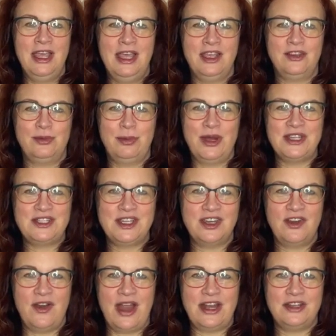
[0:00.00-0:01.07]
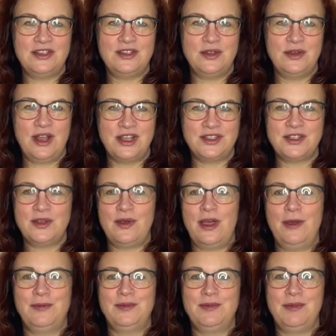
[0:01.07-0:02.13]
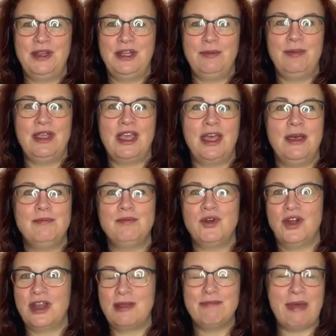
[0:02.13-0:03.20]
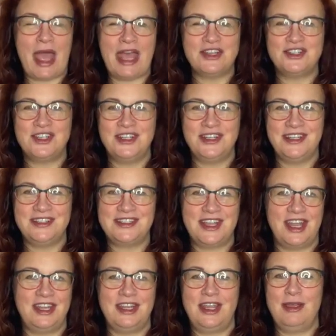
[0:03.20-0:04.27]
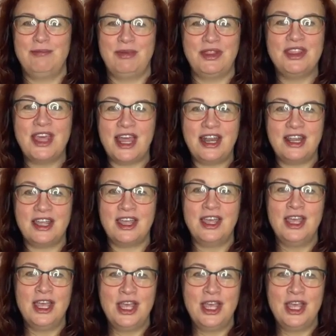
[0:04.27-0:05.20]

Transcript: Expressing gratitude also helped me to become more compassionate and empathetic